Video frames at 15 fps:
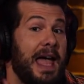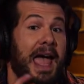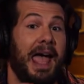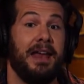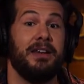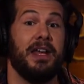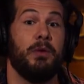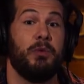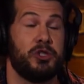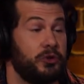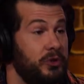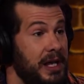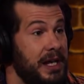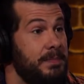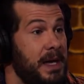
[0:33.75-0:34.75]
and it was
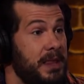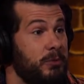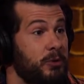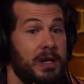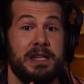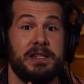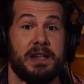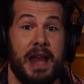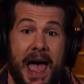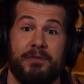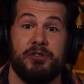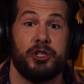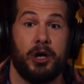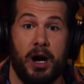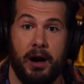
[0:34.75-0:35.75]
created by the Marines and
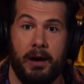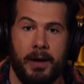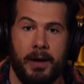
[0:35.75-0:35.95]
Avatar.